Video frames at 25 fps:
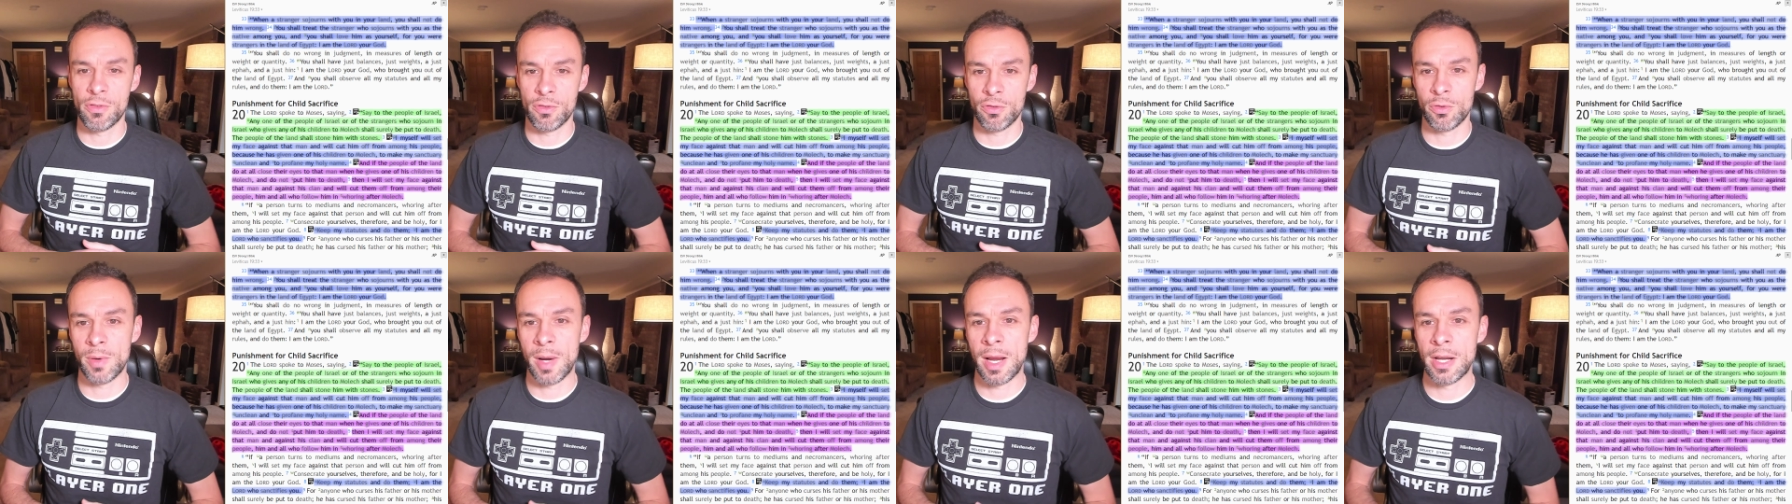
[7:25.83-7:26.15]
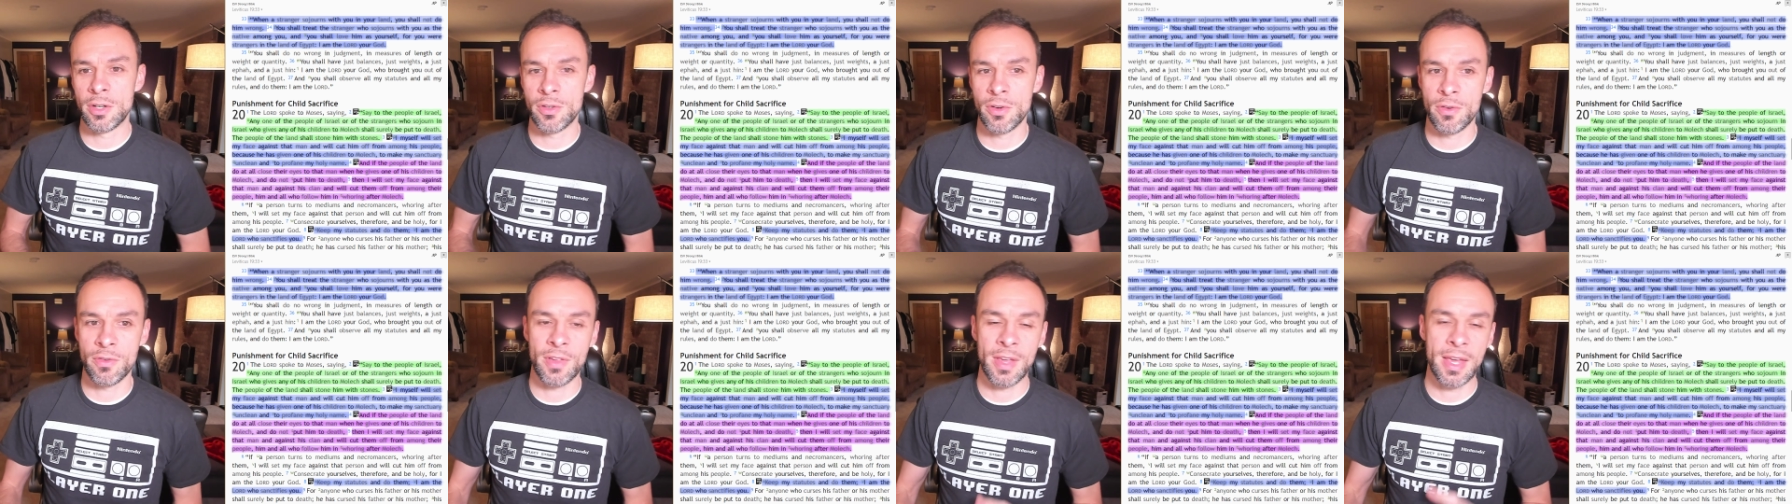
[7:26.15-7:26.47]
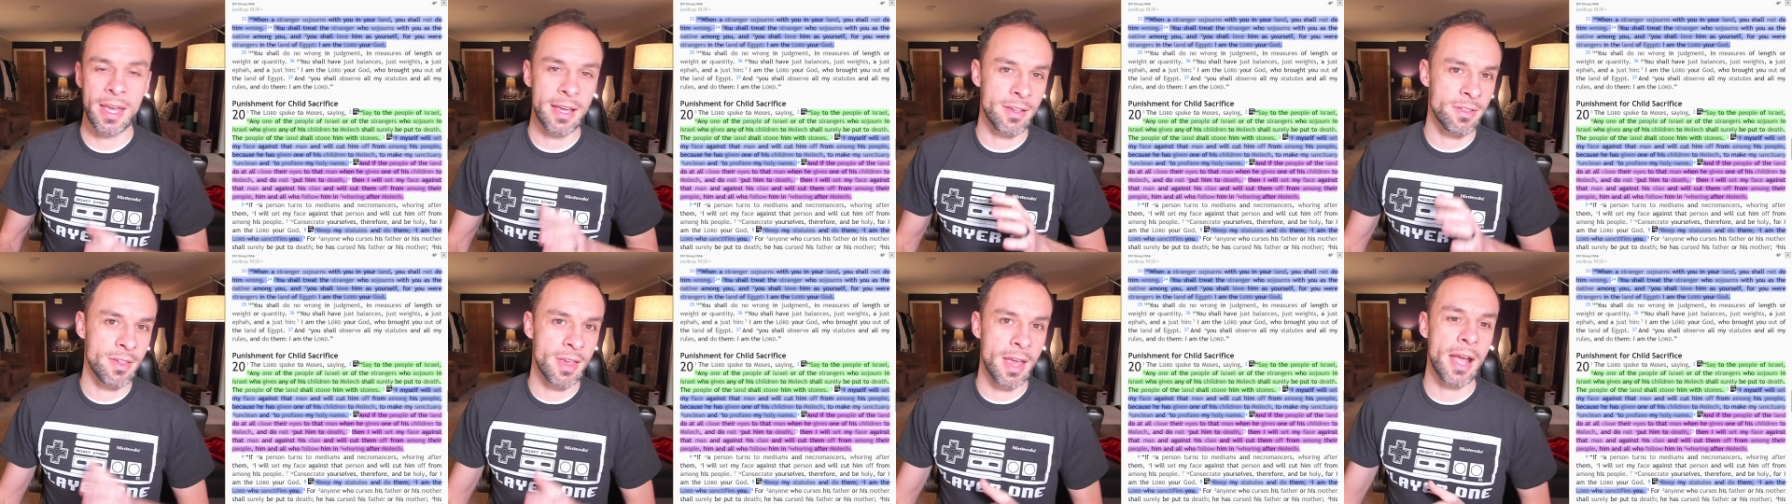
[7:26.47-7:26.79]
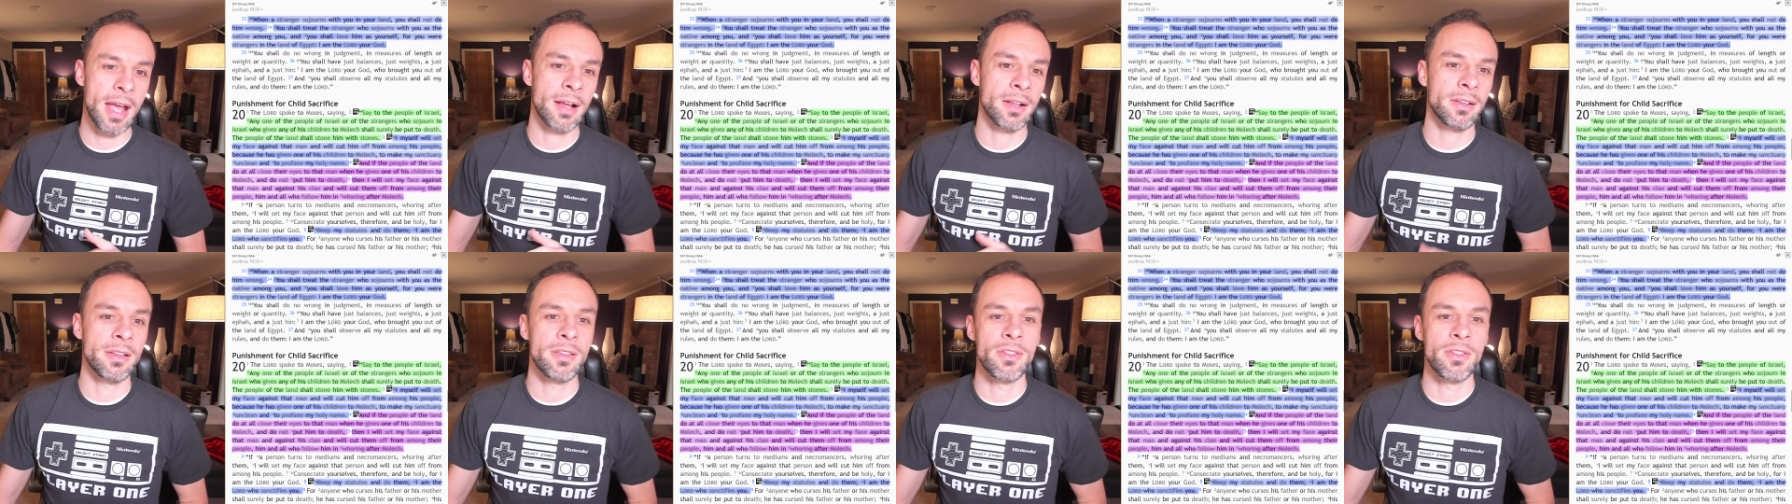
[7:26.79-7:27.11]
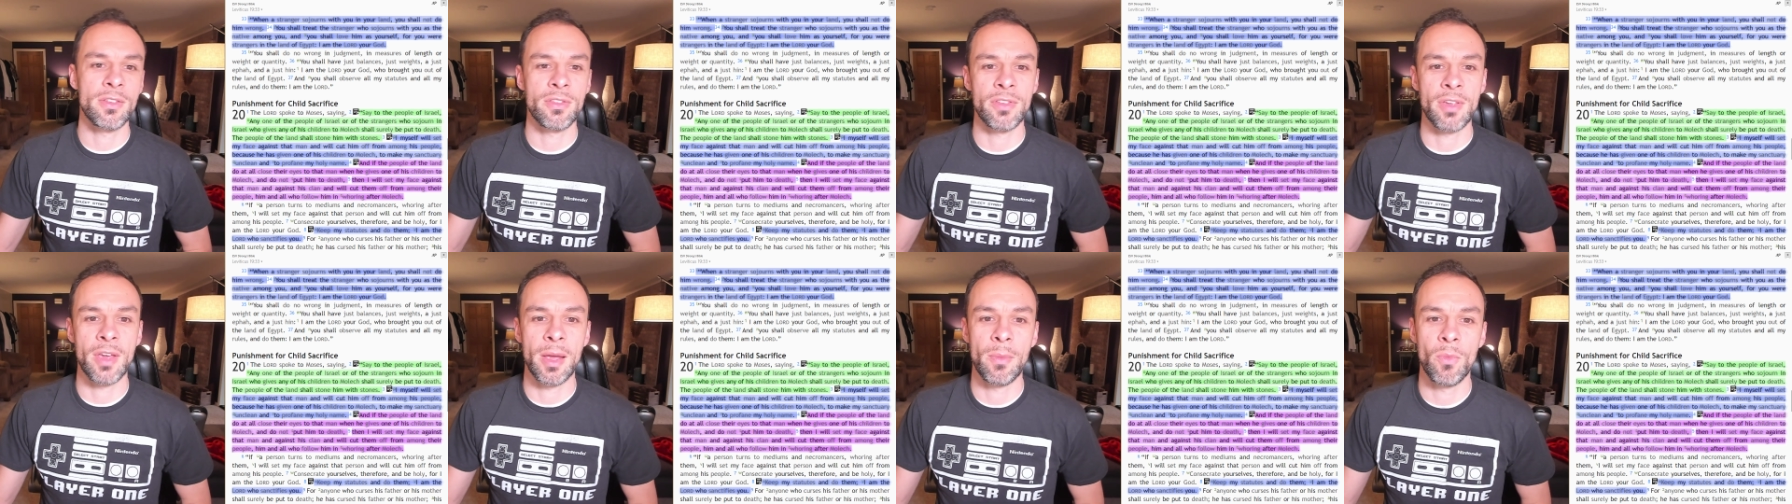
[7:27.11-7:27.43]
strangers exactly the
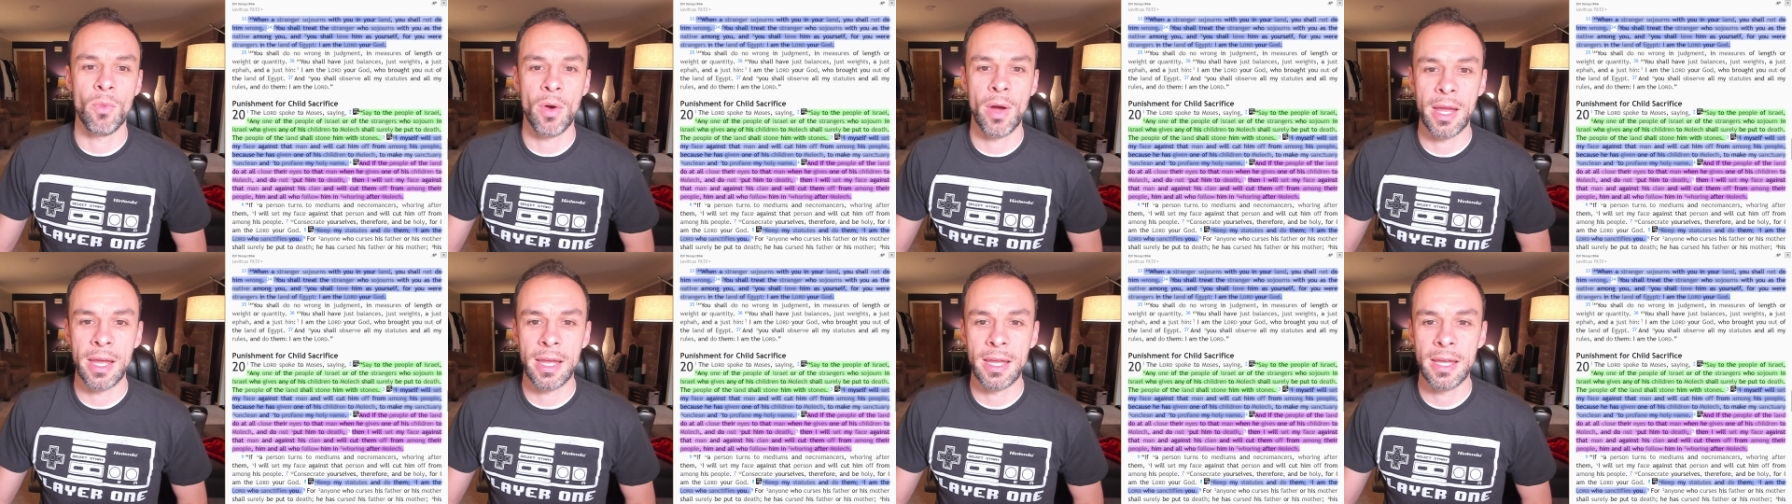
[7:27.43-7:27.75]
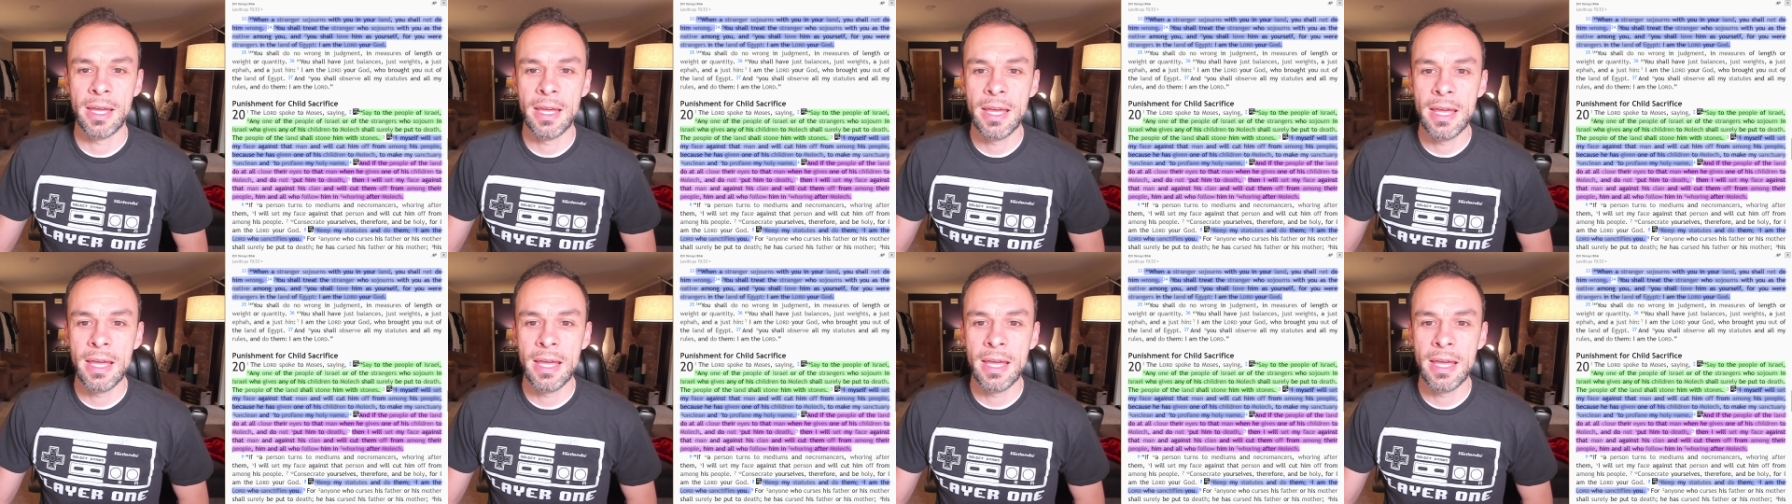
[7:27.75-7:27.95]
same way